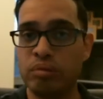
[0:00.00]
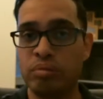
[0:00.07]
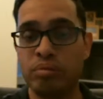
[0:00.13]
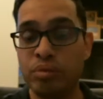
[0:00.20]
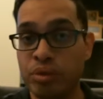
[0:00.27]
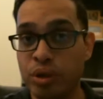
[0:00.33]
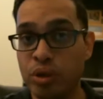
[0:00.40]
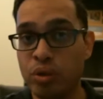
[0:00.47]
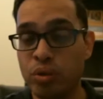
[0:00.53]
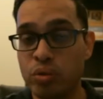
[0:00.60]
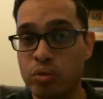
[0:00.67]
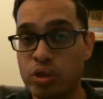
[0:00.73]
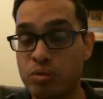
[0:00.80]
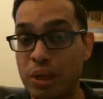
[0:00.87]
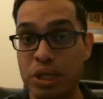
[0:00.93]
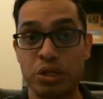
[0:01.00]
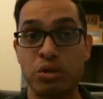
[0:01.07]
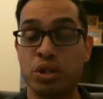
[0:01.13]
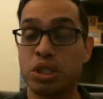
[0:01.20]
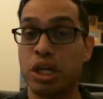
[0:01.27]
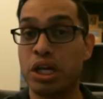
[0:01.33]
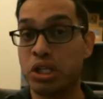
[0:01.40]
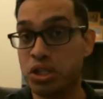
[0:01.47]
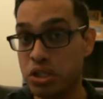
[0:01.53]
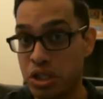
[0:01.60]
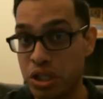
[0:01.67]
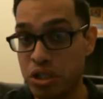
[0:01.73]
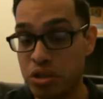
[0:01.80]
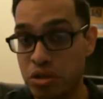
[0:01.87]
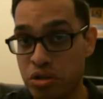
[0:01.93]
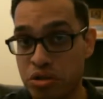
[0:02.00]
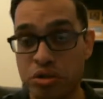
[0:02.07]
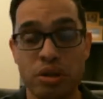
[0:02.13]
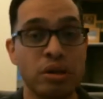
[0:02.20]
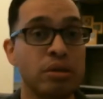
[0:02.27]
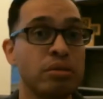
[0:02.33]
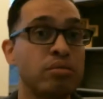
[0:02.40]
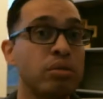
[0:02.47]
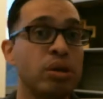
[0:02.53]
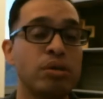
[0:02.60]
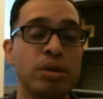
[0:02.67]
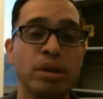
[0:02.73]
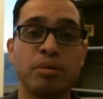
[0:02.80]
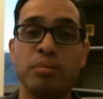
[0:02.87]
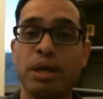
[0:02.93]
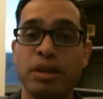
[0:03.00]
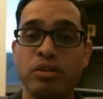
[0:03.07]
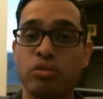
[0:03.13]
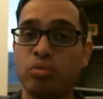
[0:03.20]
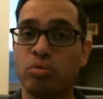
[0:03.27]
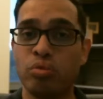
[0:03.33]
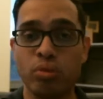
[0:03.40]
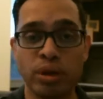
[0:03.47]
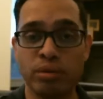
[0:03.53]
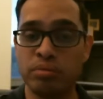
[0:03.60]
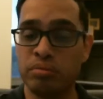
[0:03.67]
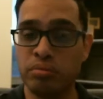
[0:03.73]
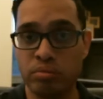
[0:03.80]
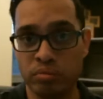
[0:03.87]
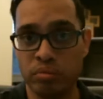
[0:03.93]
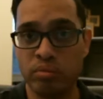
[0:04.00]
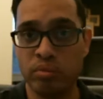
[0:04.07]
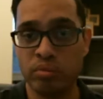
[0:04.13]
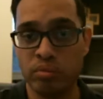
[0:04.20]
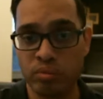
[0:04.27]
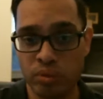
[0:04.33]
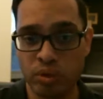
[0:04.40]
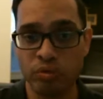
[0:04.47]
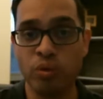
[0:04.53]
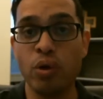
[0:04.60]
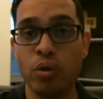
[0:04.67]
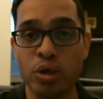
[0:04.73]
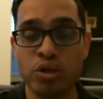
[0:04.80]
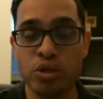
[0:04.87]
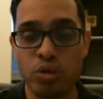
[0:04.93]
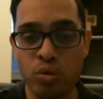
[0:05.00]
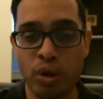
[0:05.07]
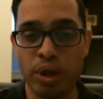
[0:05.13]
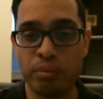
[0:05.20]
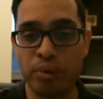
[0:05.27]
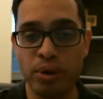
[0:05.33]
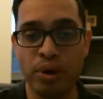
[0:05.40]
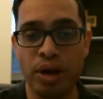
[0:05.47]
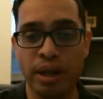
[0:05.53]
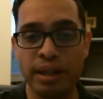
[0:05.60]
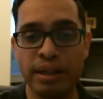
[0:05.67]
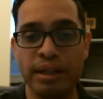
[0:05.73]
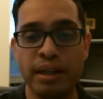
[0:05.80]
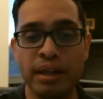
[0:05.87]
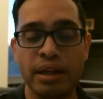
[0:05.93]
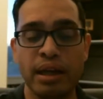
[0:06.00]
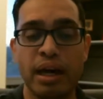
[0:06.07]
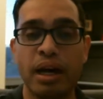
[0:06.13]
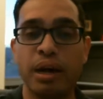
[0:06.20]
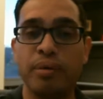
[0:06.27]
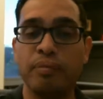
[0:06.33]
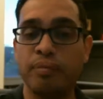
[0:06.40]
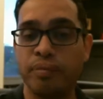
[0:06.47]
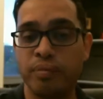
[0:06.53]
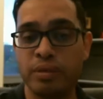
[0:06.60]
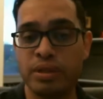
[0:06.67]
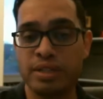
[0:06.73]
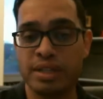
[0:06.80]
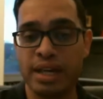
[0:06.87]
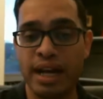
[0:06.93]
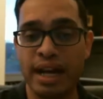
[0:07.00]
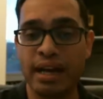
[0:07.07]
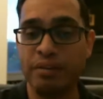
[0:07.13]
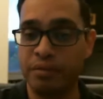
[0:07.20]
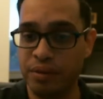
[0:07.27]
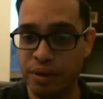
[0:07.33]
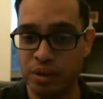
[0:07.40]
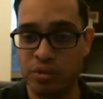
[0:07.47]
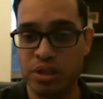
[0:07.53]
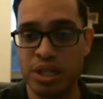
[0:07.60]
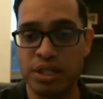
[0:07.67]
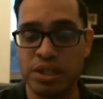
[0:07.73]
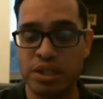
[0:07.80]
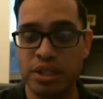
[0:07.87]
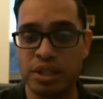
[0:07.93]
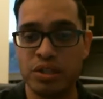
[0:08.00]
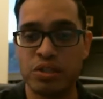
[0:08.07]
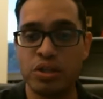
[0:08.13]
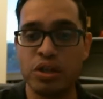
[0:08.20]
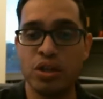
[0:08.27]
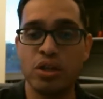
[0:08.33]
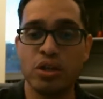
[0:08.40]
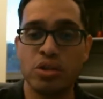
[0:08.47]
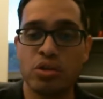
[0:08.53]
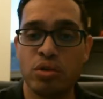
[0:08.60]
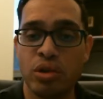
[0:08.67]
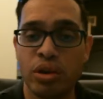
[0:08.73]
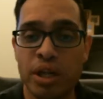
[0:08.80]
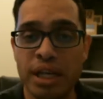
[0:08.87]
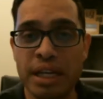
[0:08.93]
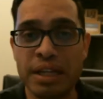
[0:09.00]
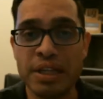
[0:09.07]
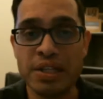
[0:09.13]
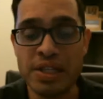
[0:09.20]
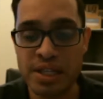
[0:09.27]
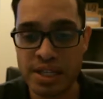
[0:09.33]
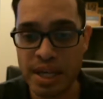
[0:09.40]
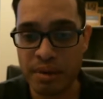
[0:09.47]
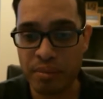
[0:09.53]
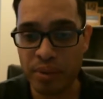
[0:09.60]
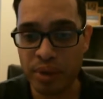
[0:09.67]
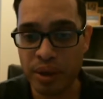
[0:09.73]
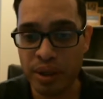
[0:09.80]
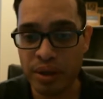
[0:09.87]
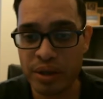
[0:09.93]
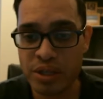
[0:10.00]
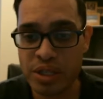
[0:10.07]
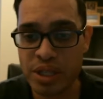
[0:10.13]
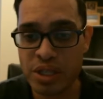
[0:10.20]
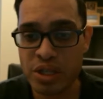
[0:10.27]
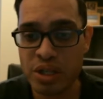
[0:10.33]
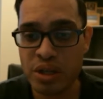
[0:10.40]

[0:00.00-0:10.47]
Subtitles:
new special education teachers? It depends what focus you want to put on staff and those kinds of things. So looking at this example here, it says